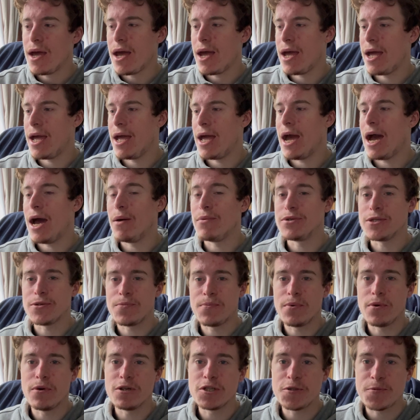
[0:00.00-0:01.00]
I was
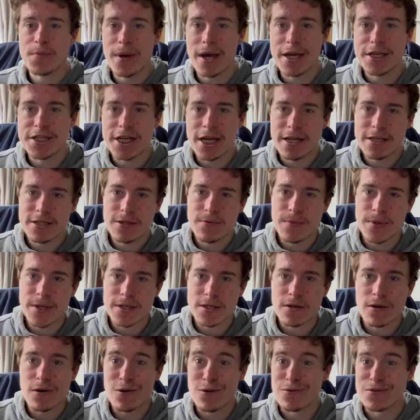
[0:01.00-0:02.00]
approached by a
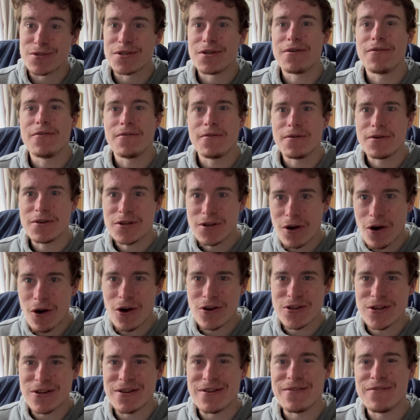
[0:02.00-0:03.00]
gentleman called
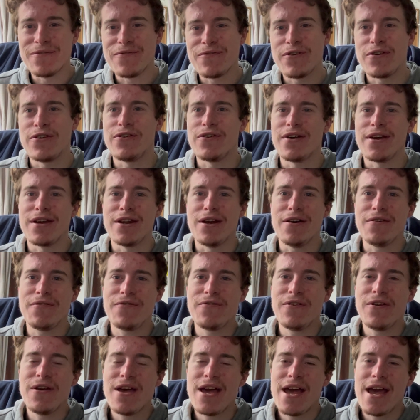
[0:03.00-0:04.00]
Gordon, funnily
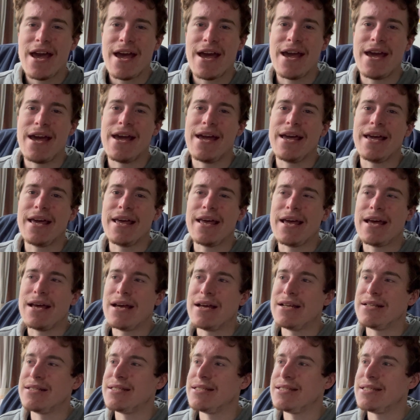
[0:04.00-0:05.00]
enough,
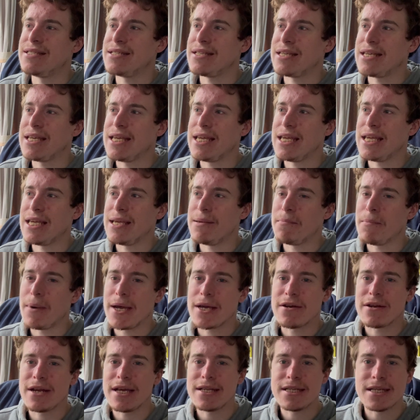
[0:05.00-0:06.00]
and he
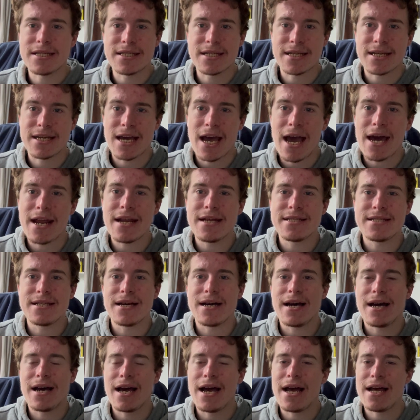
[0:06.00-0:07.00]
migrated to
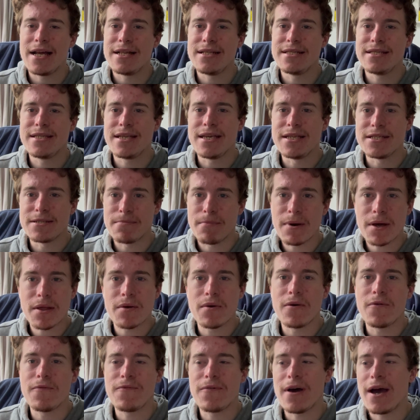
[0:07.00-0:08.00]
Canada, and he's a
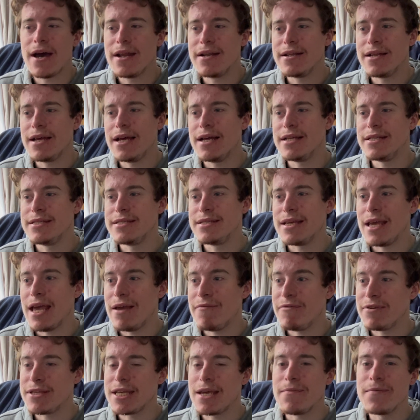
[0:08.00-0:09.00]
Motherwell fan, and
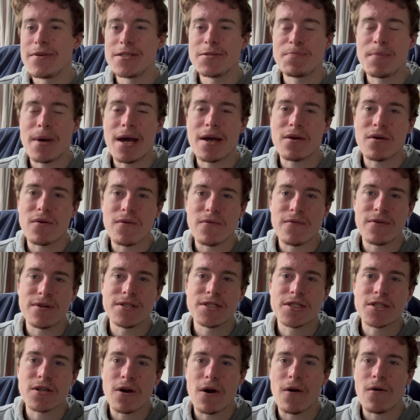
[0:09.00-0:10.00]
every time he's back over
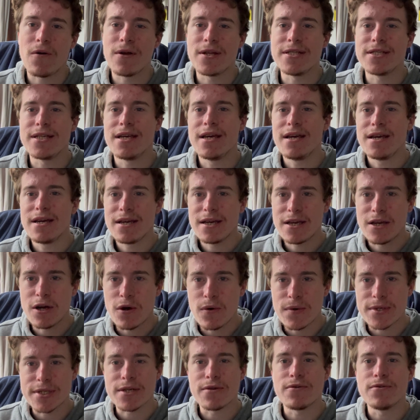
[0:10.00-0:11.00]
in Scotland, he
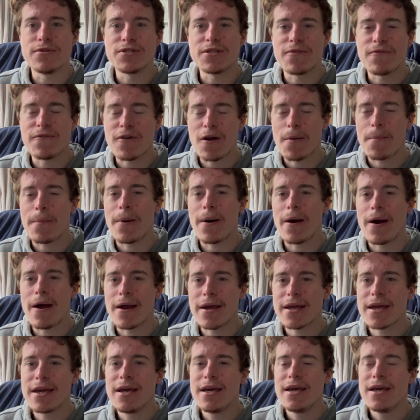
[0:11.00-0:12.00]
always goes to Far
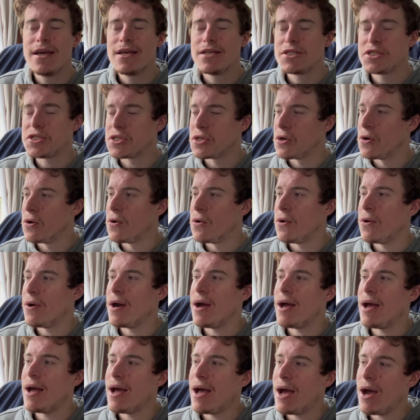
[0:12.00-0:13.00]
Park.
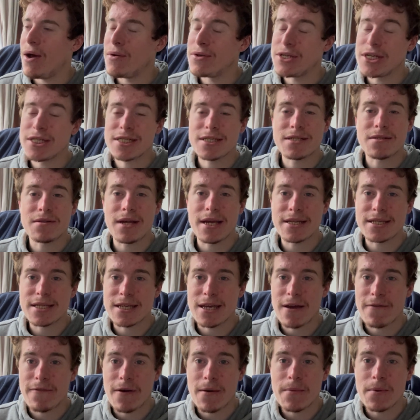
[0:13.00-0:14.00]
So I would just like to
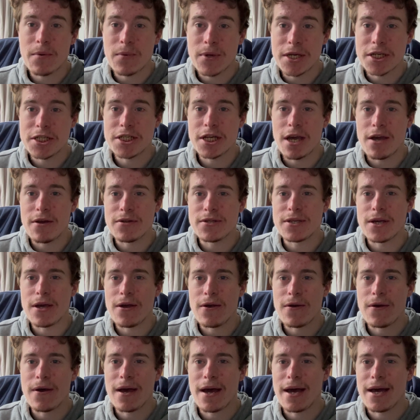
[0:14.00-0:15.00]
give him a wee shout
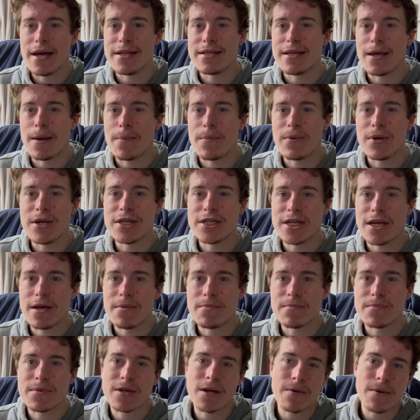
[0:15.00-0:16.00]
out, and I appreciate
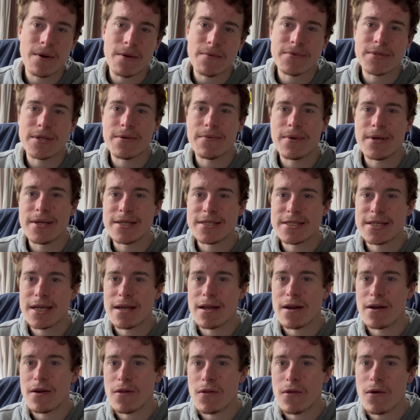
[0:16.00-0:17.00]
him coming up to me and
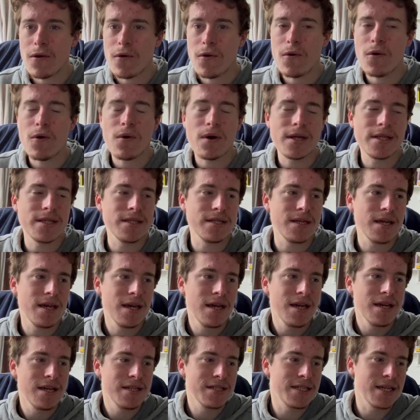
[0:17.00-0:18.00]
saying hello and
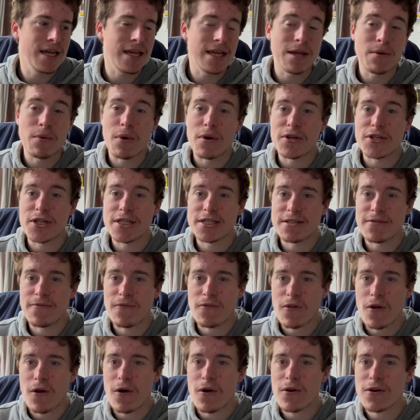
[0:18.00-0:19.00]
saying he watches the
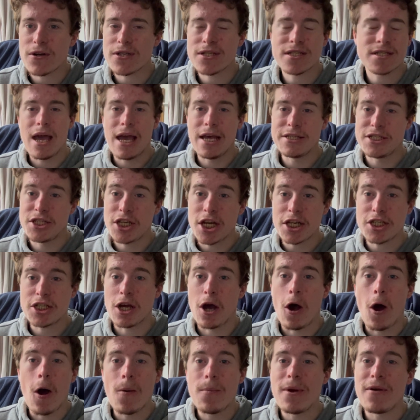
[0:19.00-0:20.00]
vlogs. It's just
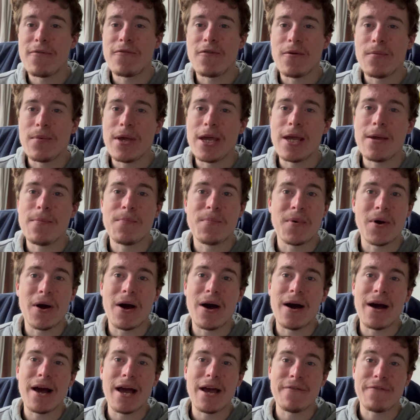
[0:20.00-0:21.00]
a hobby for me,
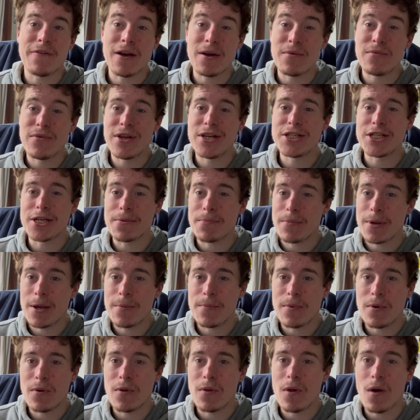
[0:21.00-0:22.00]
but if I'm reaching
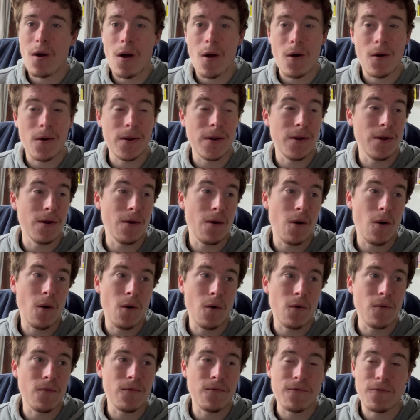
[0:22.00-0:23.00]
people on
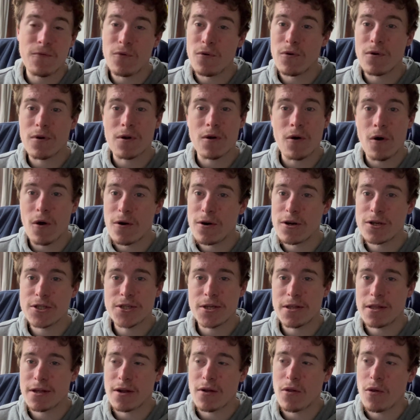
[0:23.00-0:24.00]
all four corners
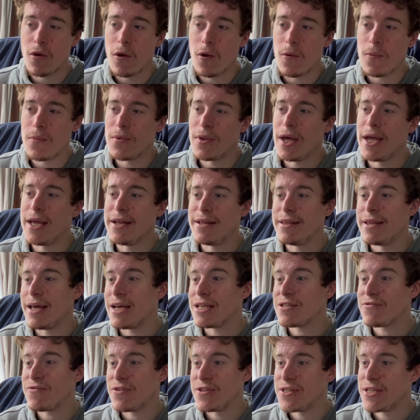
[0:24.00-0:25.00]
of the globe, then
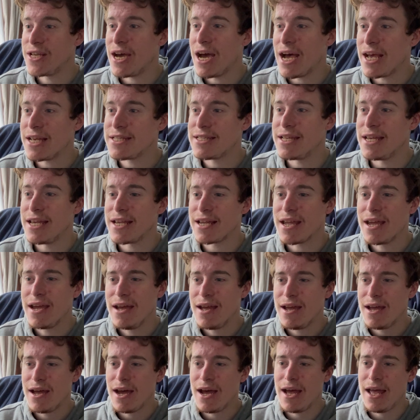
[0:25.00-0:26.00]
that's fantastic.
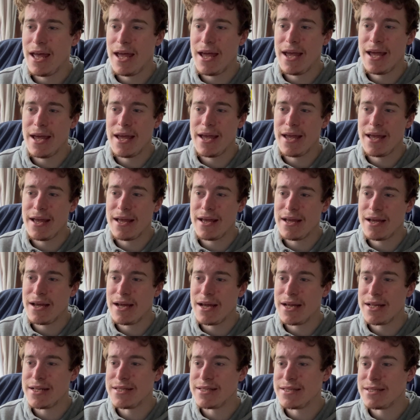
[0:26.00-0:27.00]

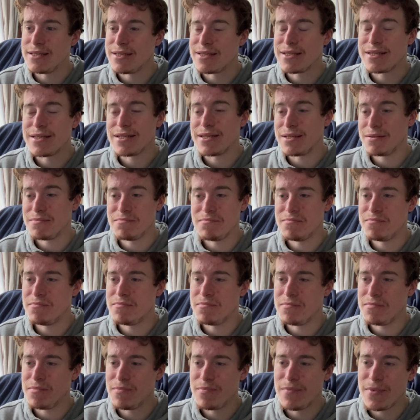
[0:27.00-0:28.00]
And
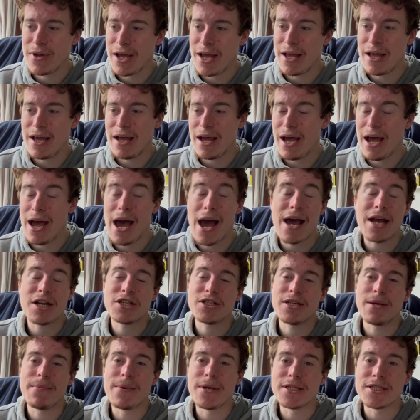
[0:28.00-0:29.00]
it
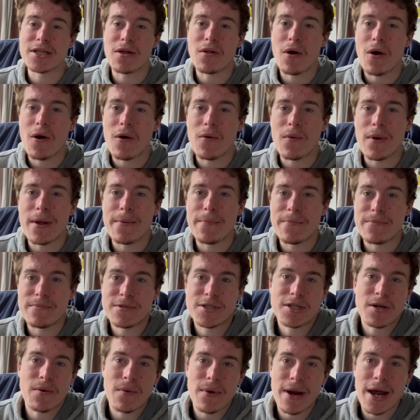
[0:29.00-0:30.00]
actually means a lot when
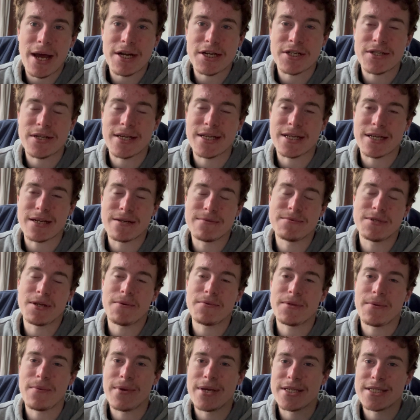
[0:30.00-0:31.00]
someone actually comes
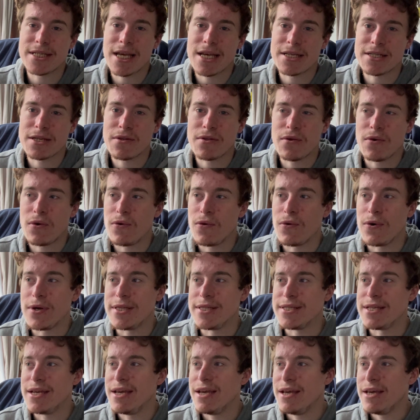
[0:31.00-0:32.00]
up to me and says hello
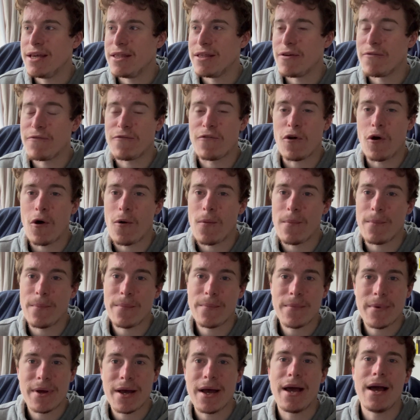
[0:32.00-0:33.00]
and they're
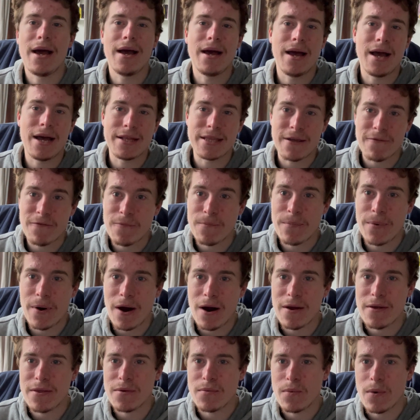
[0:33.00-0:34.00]
from a different
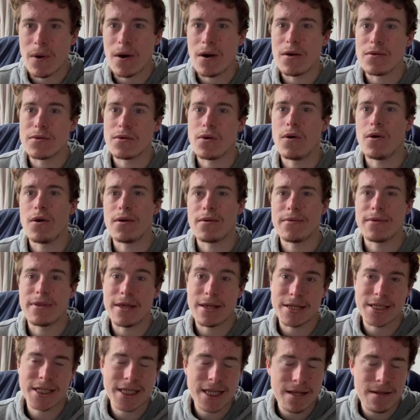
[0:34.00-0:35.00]
part of the world, or
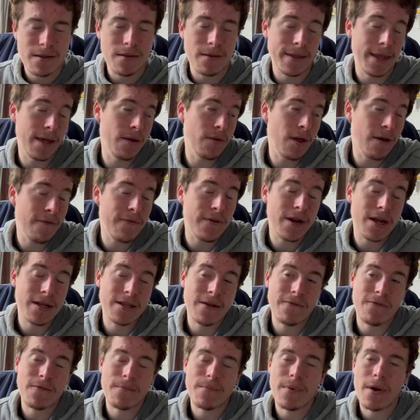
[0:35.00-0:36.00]
they live in a
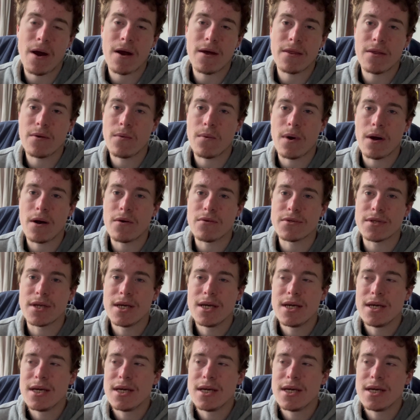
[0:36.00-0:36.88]
different part of the world.